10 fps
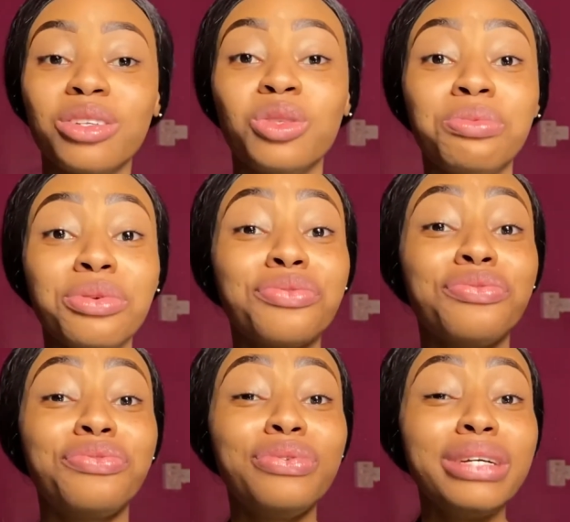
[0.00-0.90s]
to be
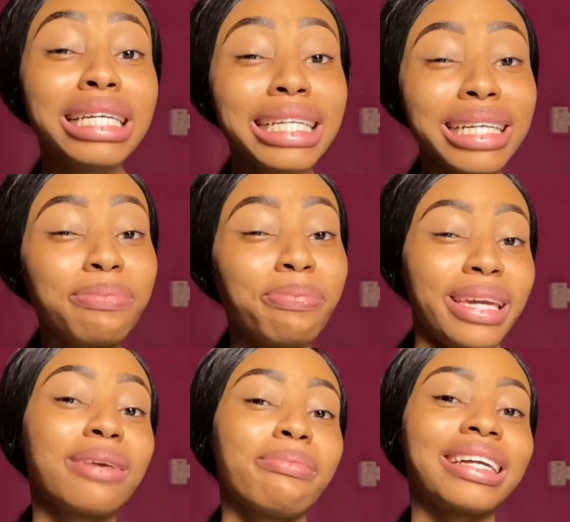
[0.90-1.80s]
really
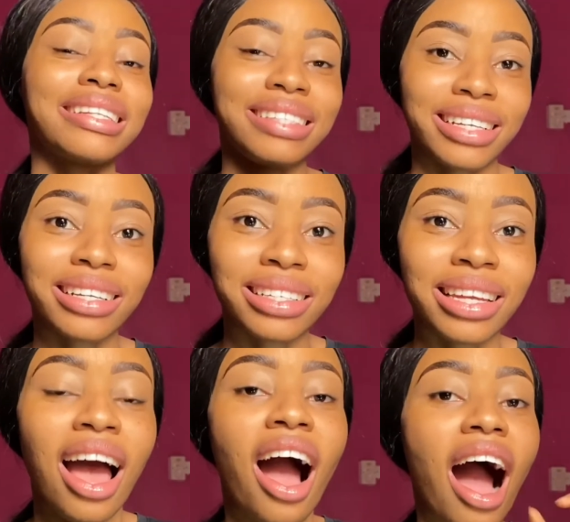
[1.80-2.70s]
pigmented,
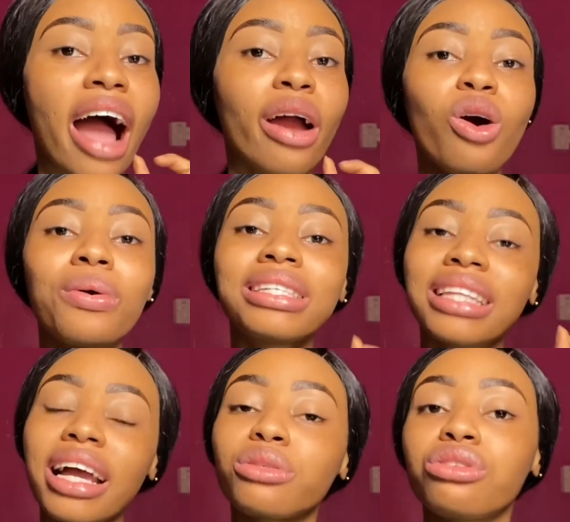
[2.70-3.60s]
I always
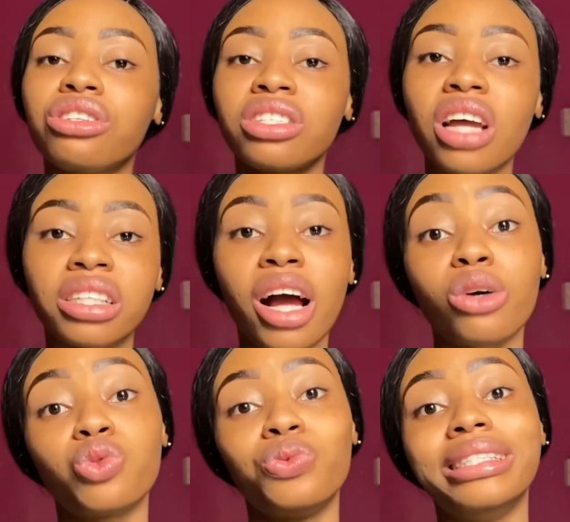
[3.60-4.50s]
like to start
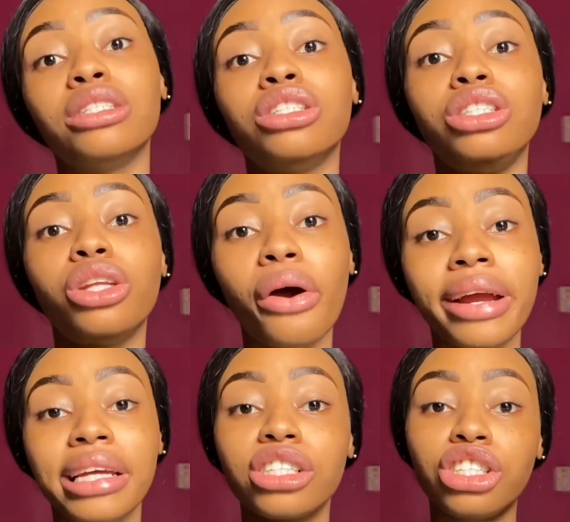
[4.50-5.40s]
out with the
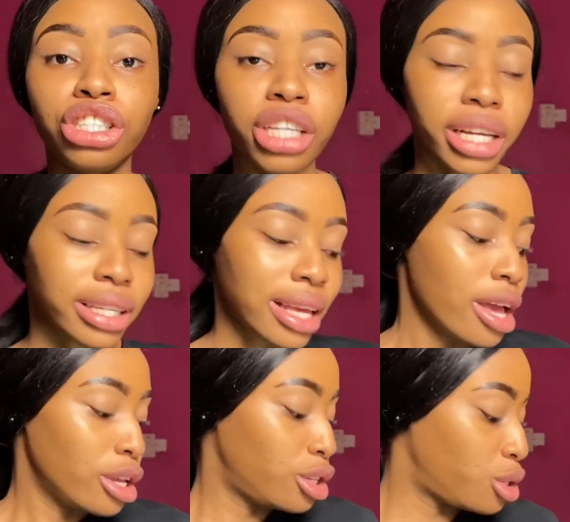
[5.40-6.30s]
darkest shade.
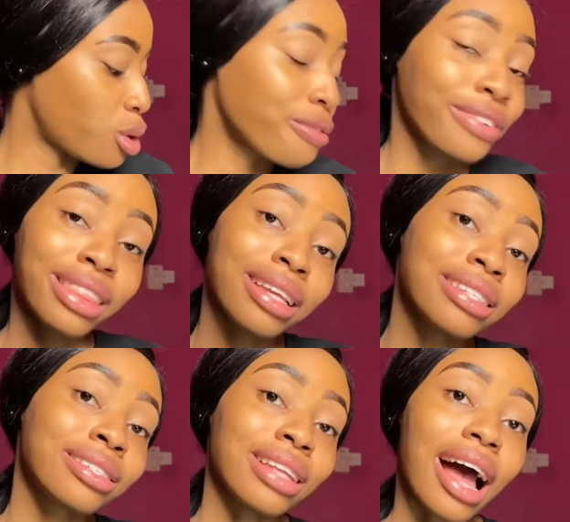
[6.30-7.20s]
So for
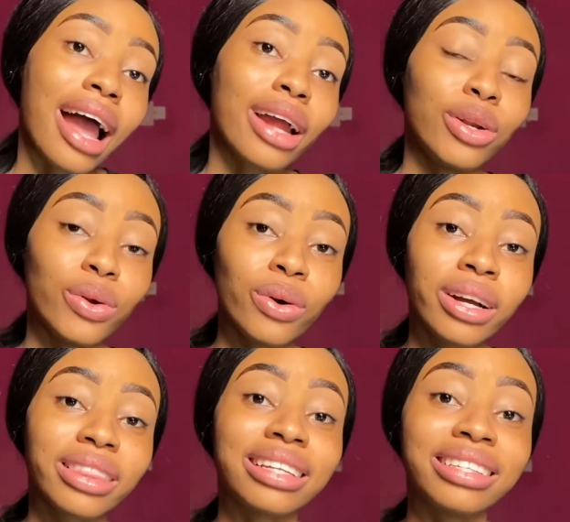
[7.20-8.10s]
this eye
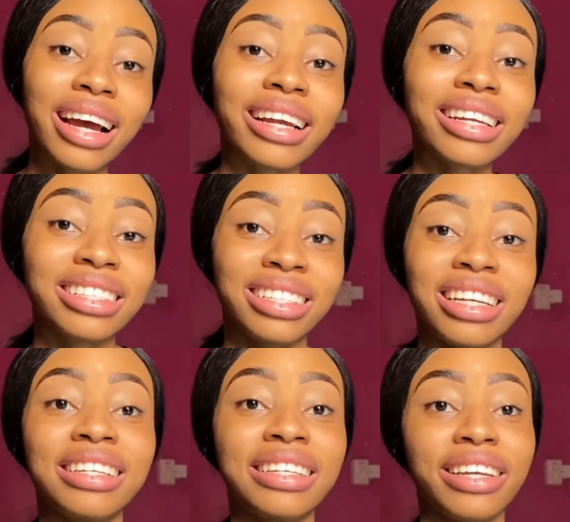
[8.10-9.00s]
look, the darkest
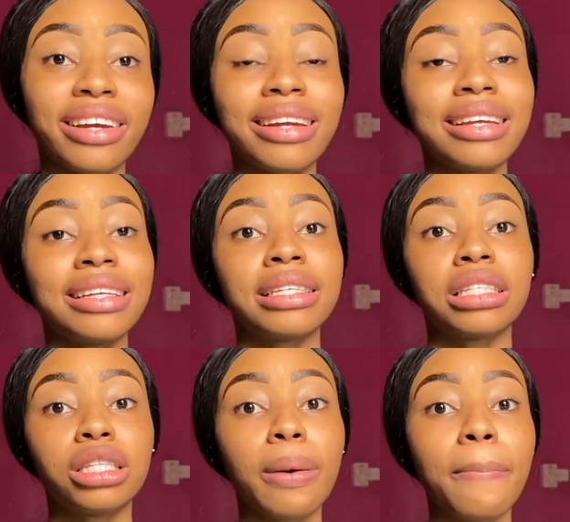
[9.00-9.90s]
shade here
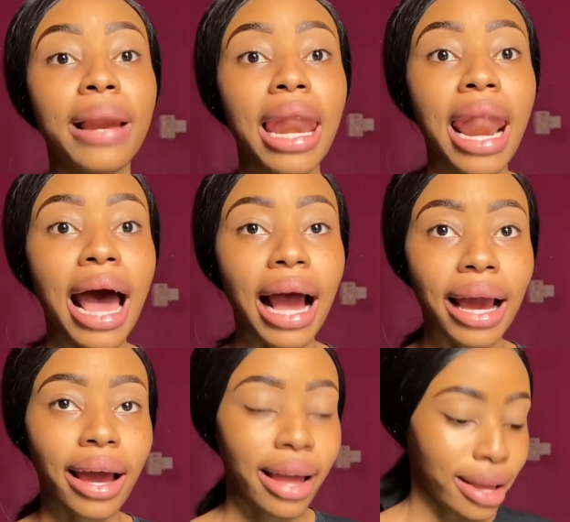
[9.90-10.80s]
is the
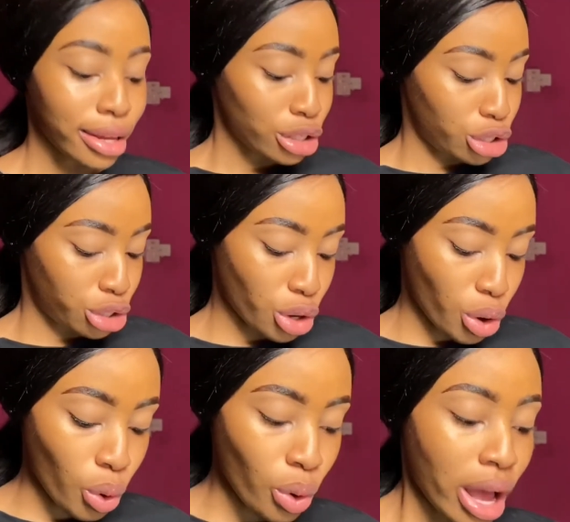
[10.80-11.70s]
black.
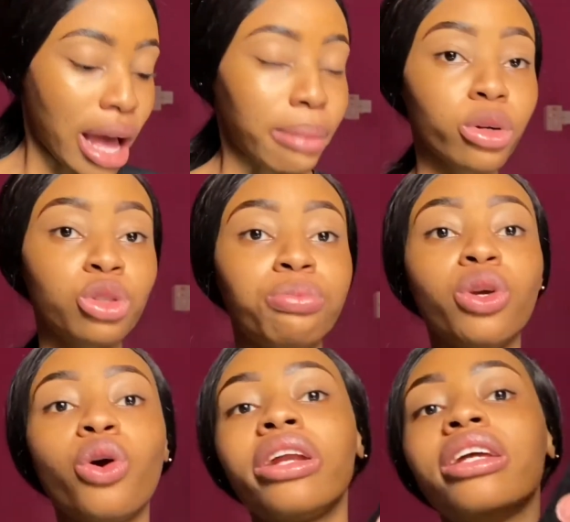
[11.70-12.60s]
So I'm going to be
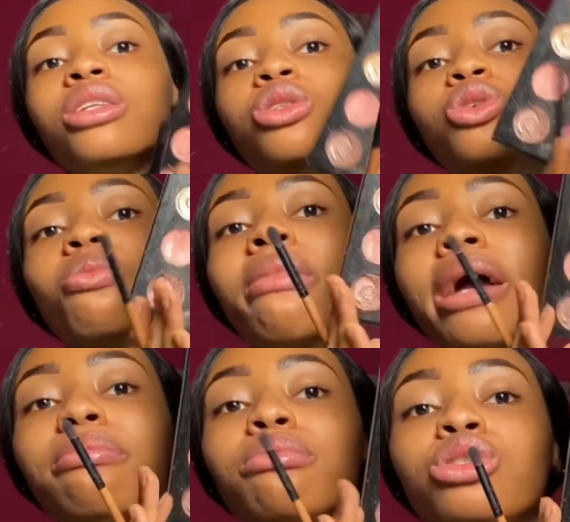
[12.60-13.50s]
going into
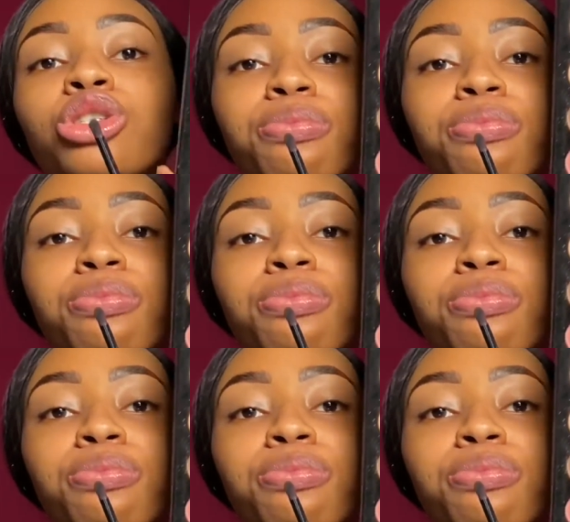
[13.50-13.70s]
my Mood